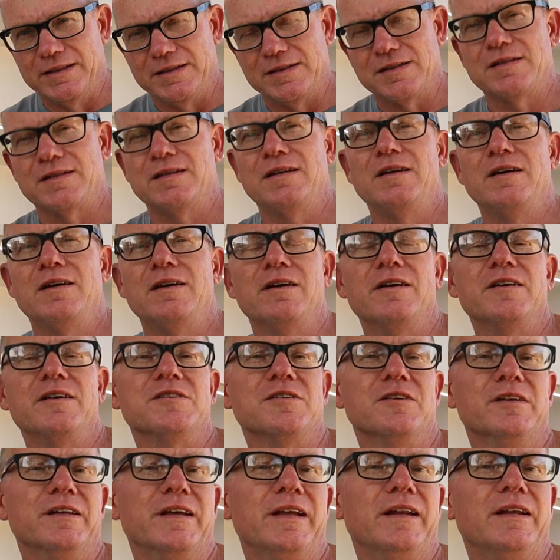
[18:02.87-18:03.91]
list.
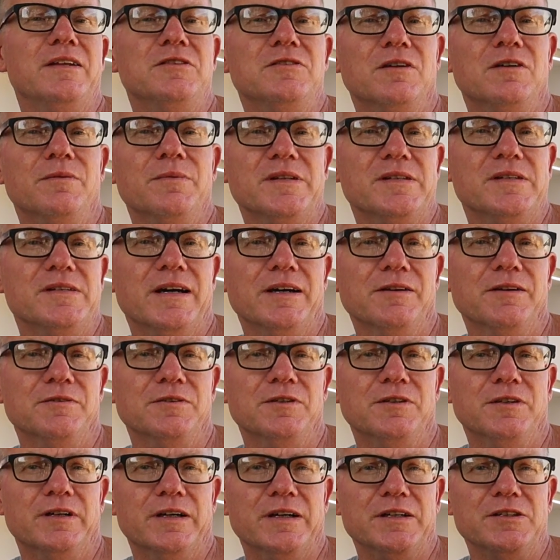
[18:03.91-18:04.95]
So at any time of the day or
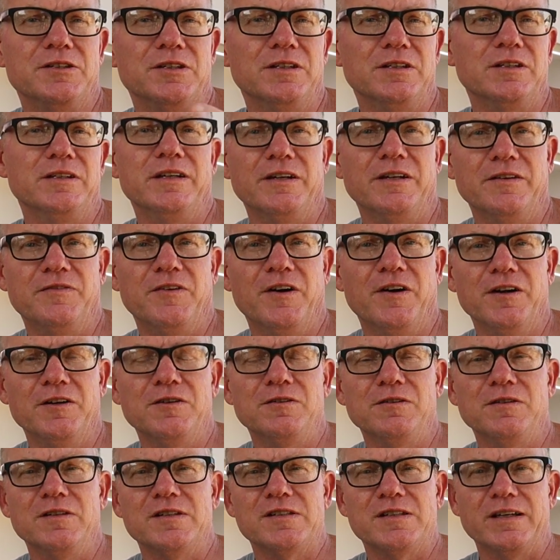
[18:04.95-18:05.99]
night, she could get a phone
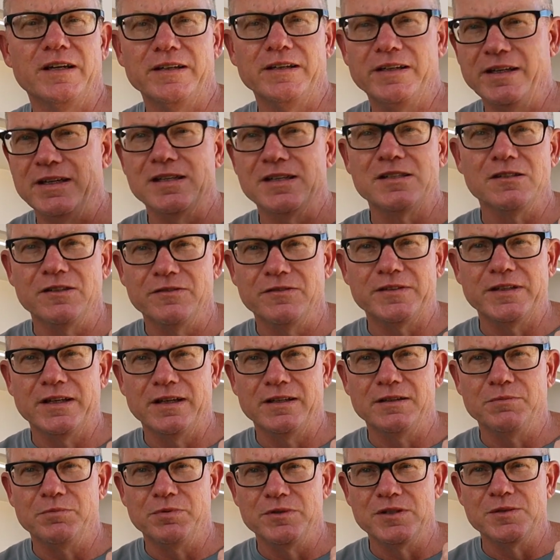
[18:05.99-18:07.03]
call and say, "Get yourself
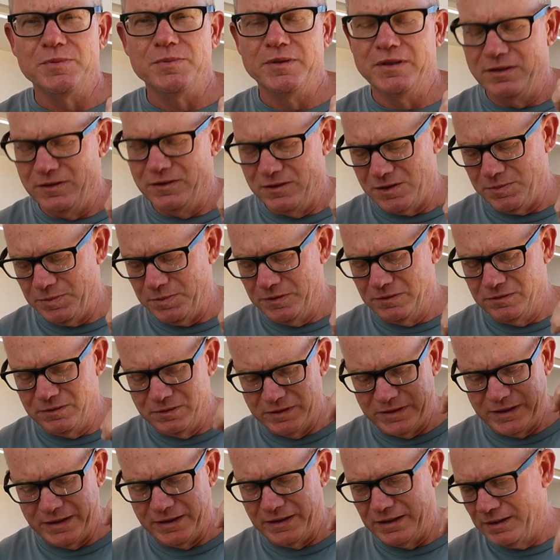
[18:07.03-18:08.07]
down to Brisbane Hospital,
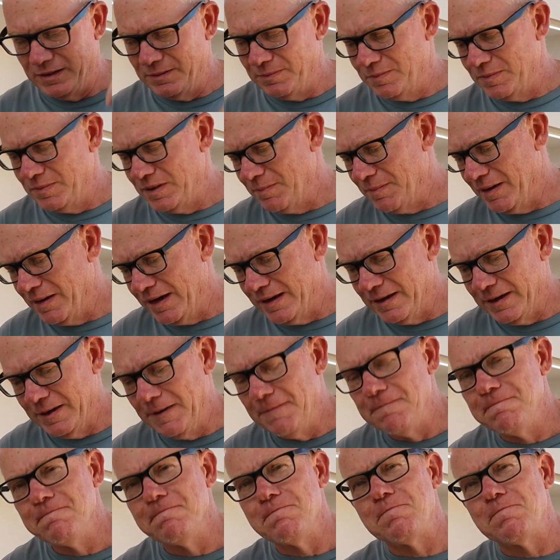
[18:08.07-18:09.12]
or down to the
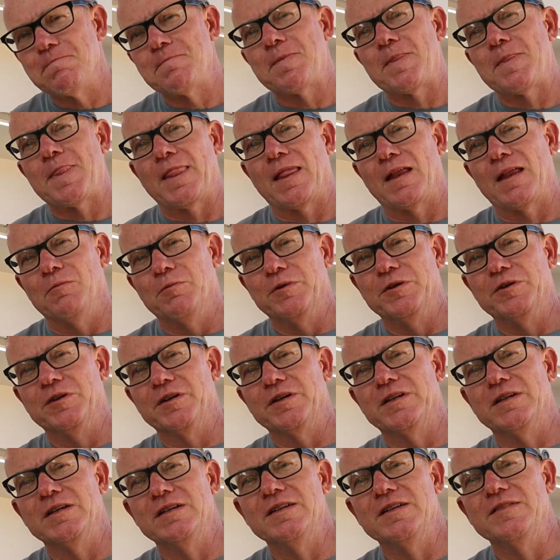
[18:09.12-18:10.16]
Mater. We've got
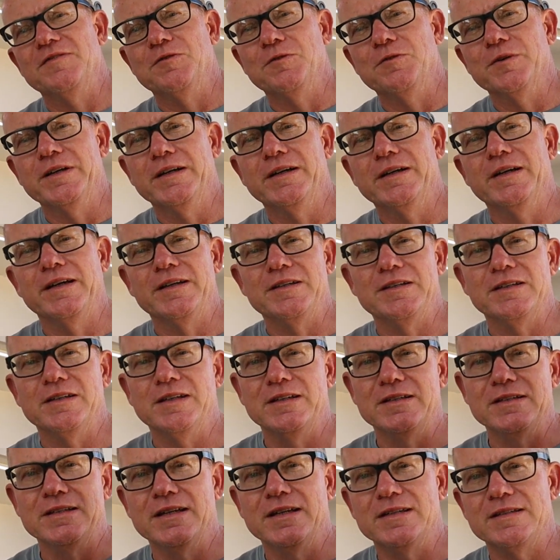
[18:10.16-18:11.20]
a kidney for you, and you
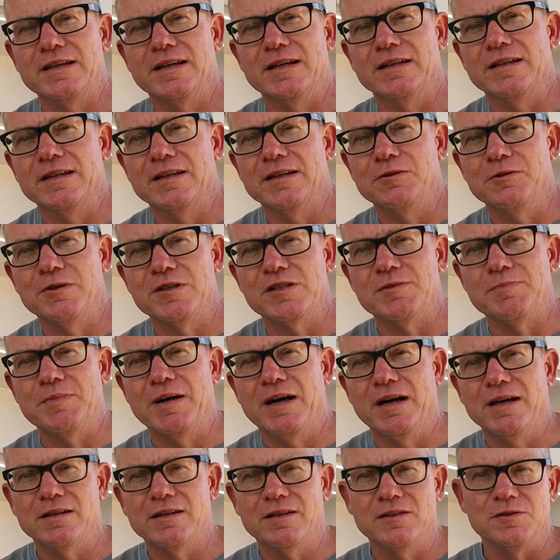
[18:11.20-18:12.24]
need to get down there quick
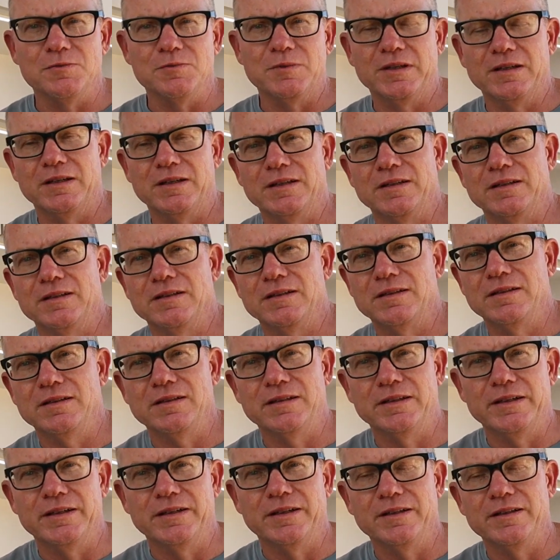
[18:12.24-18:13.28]
smart, because we're going to,
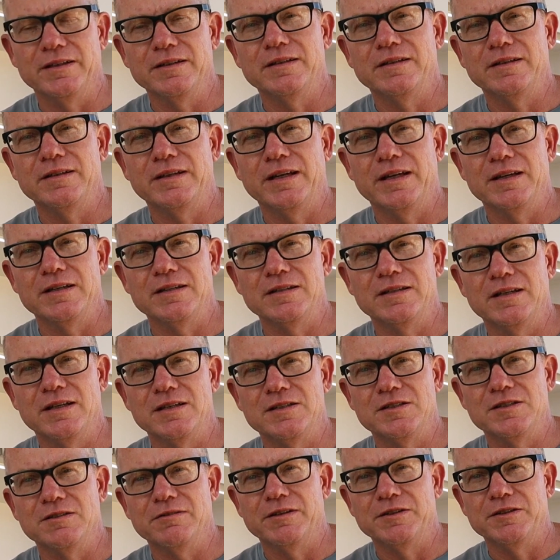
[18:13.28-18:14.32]
you know,
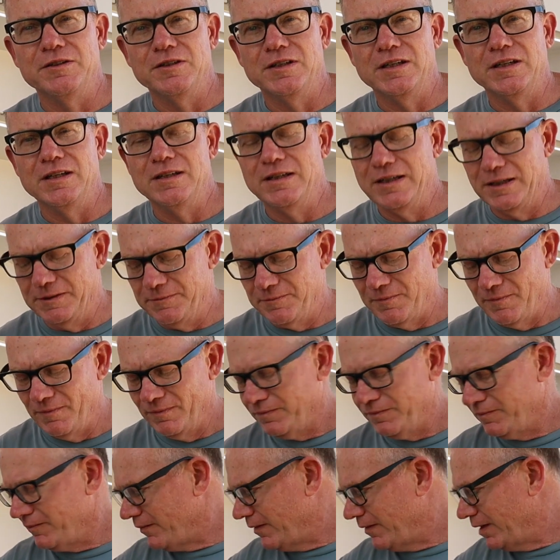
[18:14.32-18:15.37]
get you a new kidney."
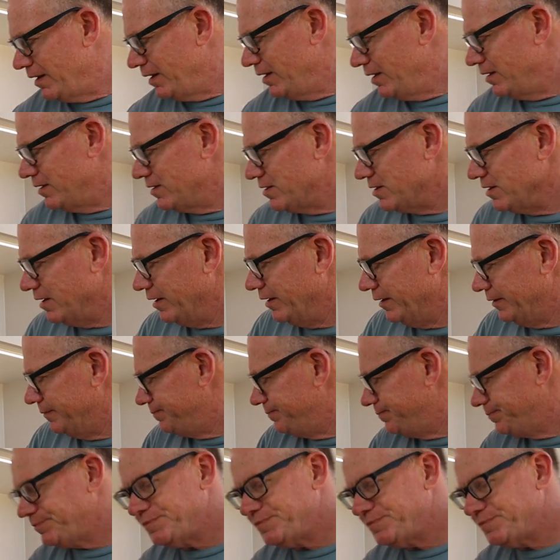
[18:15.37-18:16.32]
So,